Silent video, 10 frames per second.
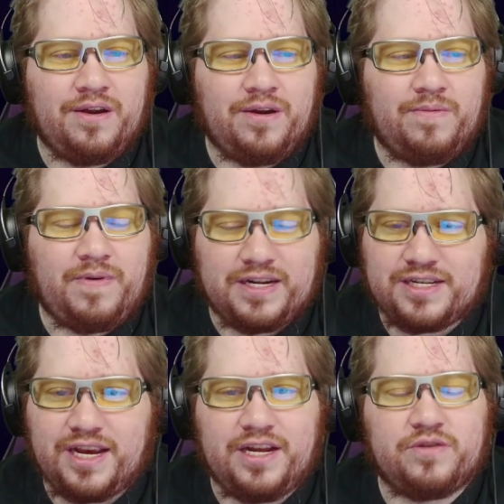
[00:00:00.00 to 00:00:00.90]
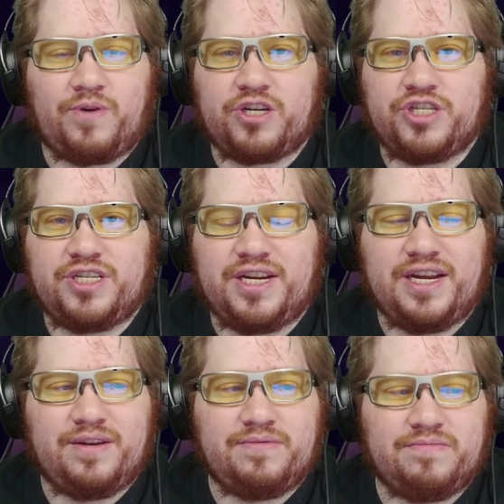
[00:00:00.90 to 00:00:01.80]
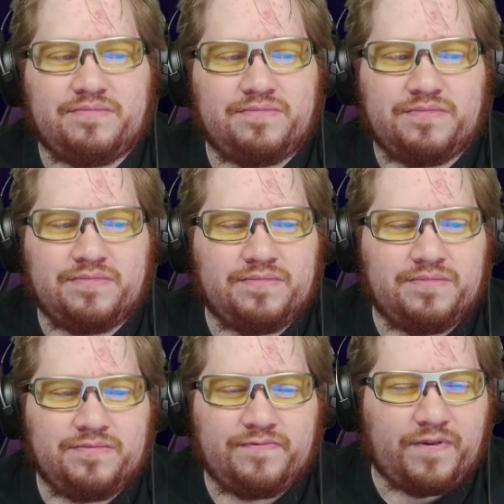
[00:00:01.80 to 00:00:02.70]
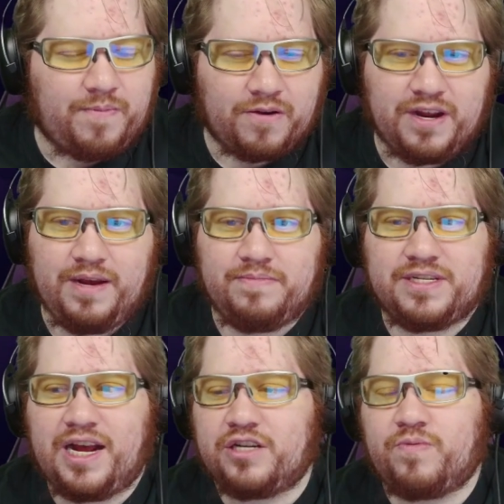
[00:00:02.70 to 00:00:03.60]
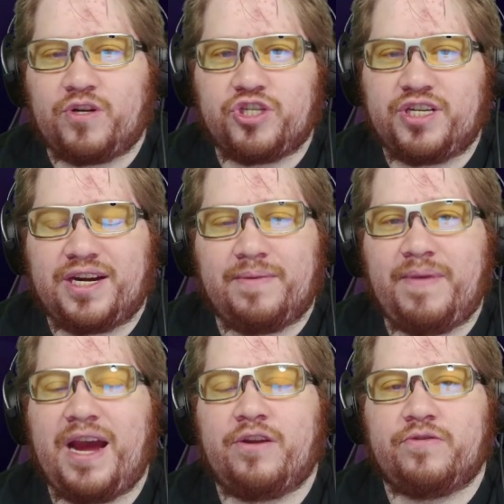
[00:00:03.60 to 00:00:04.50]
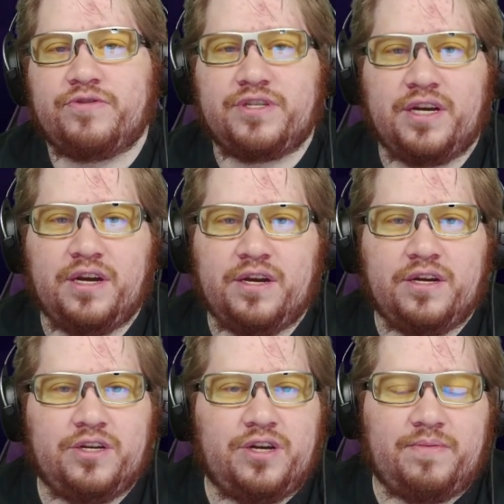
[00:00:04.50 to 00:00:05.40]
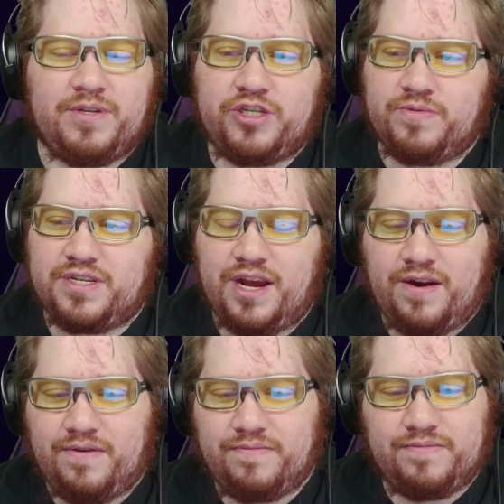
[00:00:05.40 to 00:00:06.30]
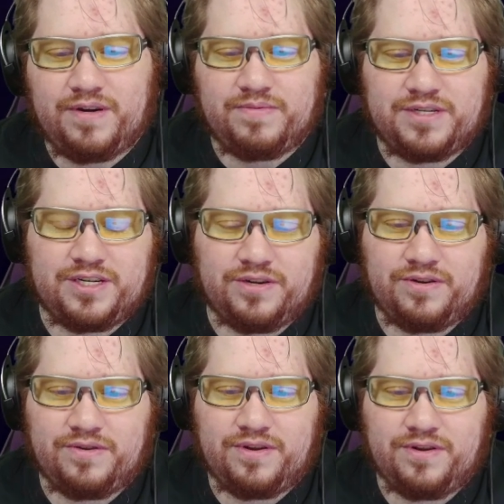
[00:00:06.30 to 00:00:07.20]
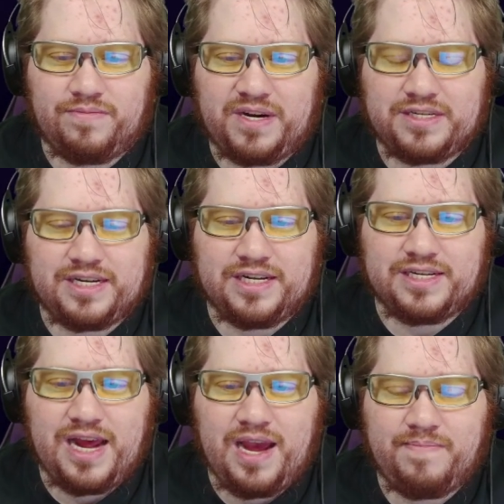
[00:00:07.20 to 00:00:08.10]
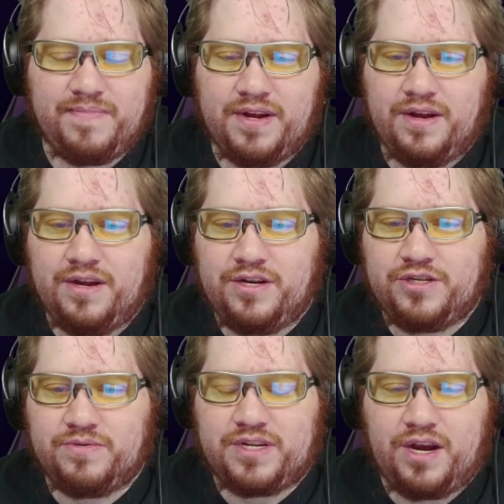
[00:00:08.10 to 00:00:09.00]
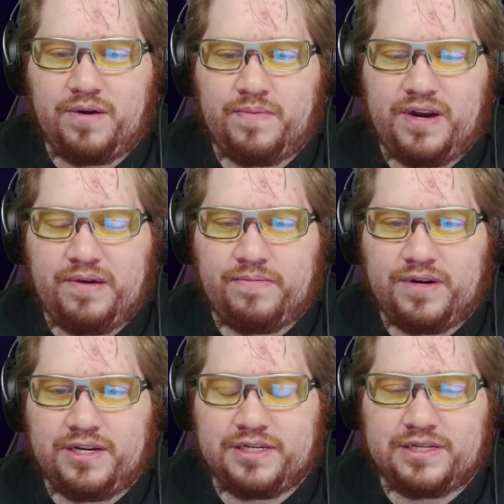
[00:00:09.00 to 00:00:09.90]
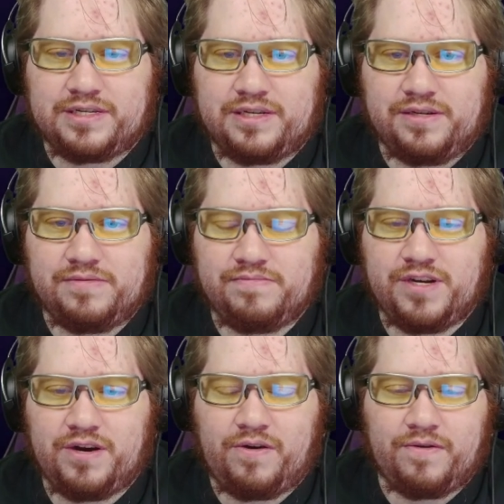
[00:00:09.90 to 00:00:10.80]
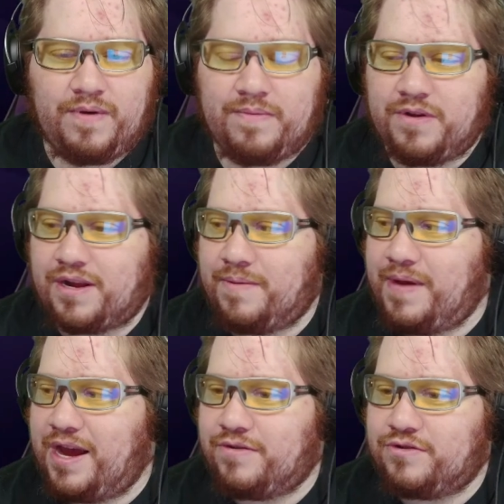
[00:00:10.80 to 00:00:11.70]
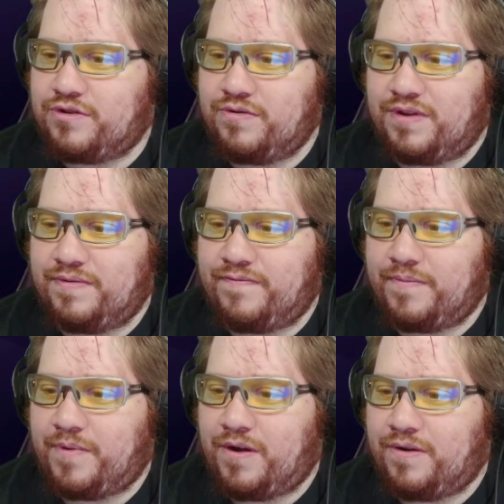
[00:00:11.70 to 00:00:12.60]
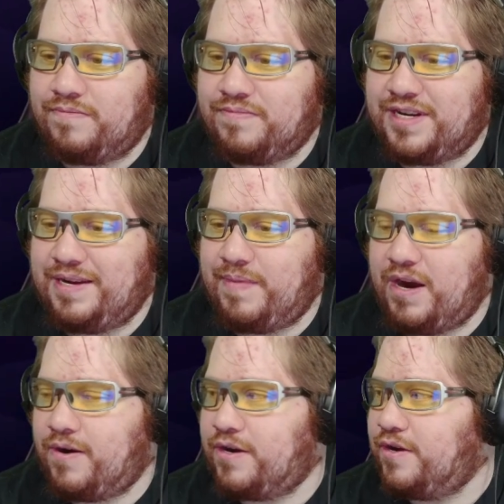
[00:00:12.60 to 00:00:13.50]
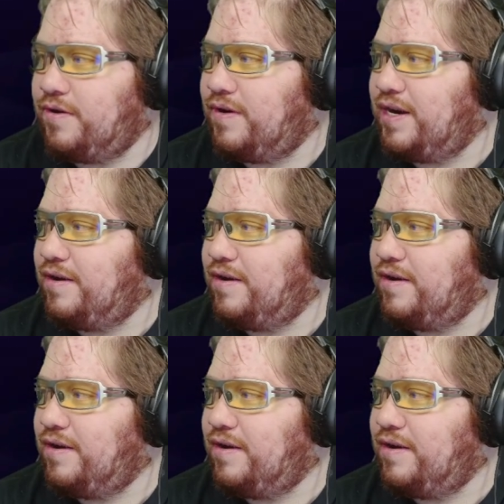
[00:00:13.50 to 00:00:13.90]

Redskins, Washington football team / Washington Commanders. I mean, she was there when it was still the Redskins name. She was there when it was, all the way up to the Commanders through the football team era too. And,